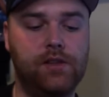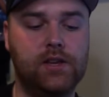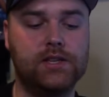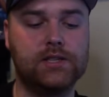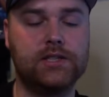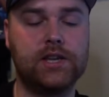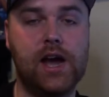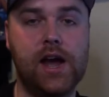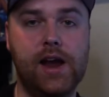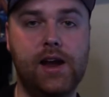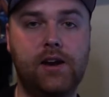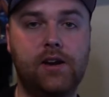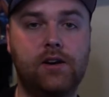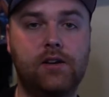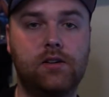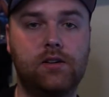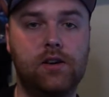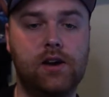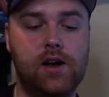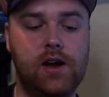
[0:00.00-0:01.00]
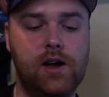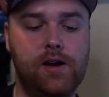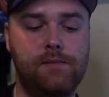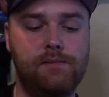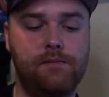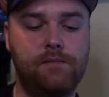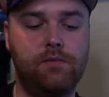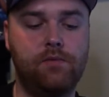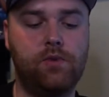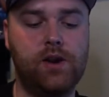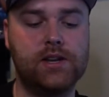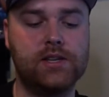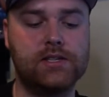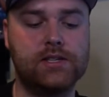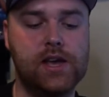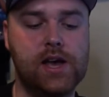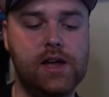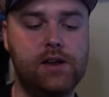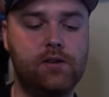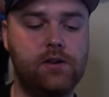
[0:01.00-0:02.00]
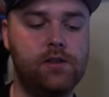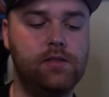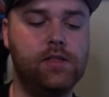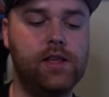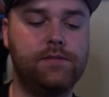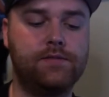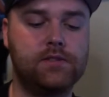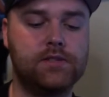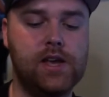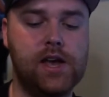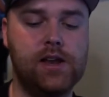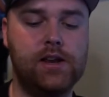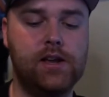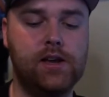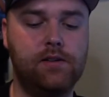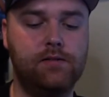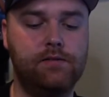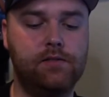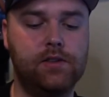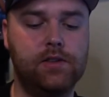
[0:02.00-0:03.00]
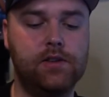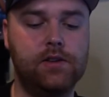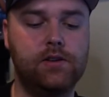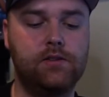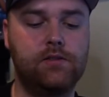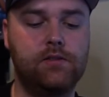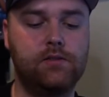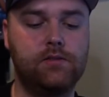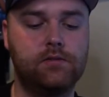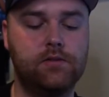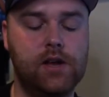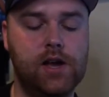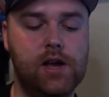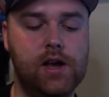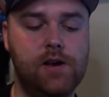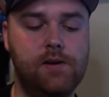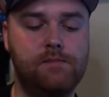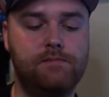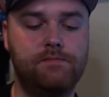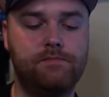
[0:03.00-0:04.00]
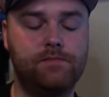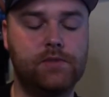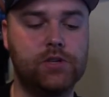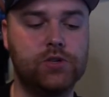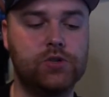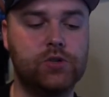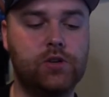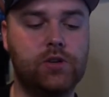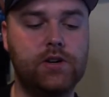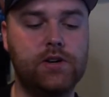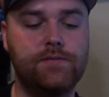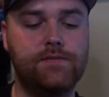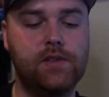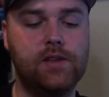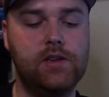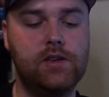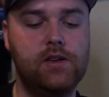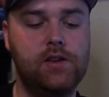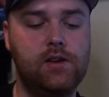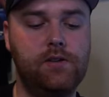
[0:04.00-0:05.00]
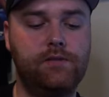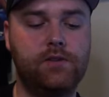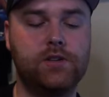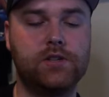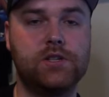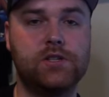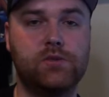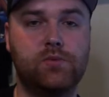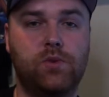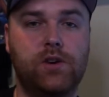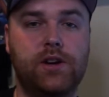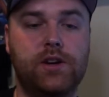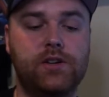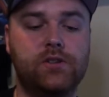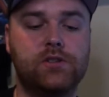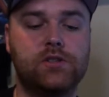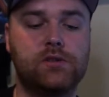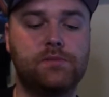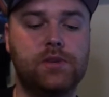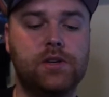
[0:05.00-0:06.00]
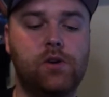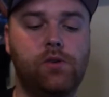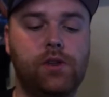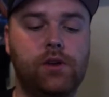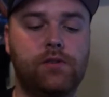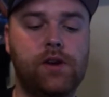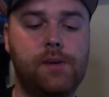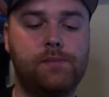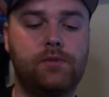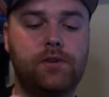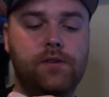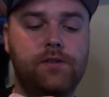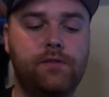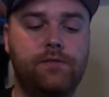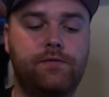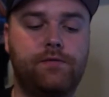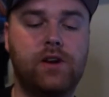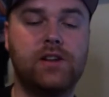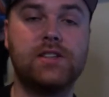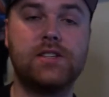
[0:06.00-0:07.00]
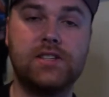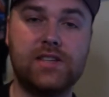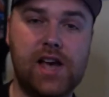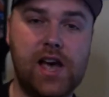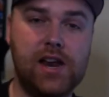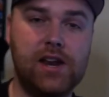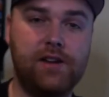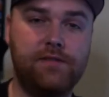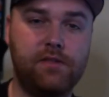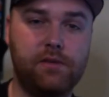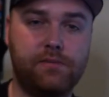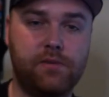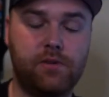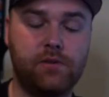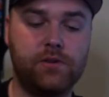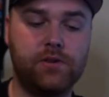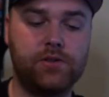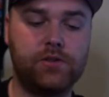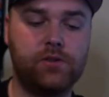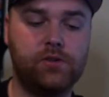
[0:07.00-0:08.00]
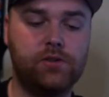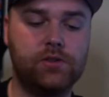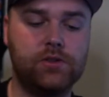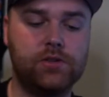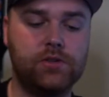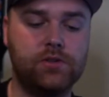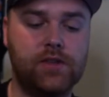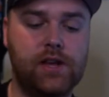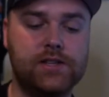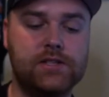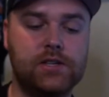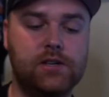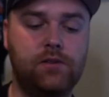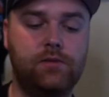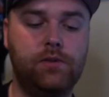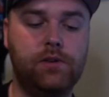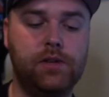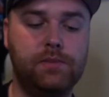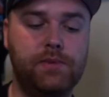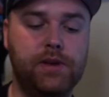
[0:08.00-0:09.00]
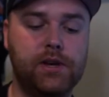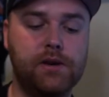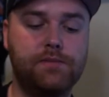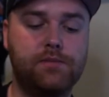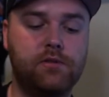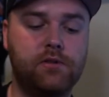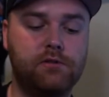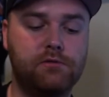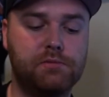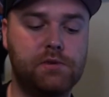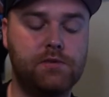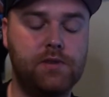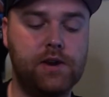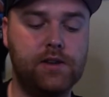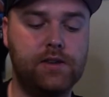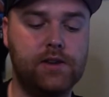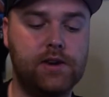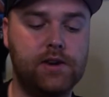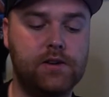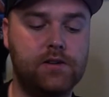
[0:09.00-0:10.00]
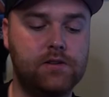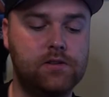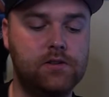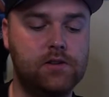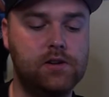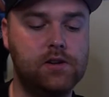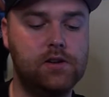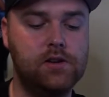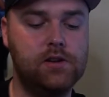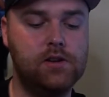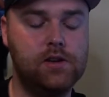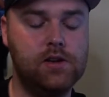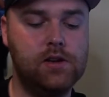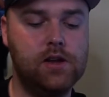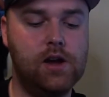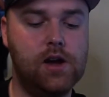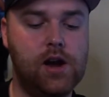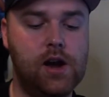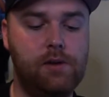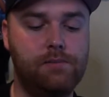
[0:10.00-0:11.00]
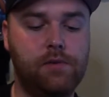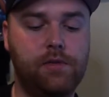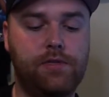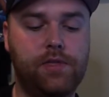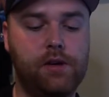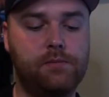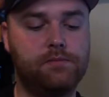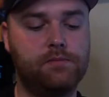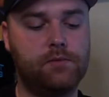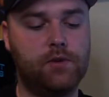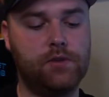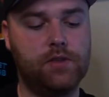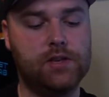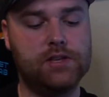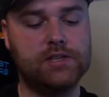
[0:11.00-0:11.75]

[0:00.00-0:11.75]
the entire right side and left side of the controller, versus where it used to be only wrapped around the front side of the Pro controller. So that's a really big improvement right there. The thumb or the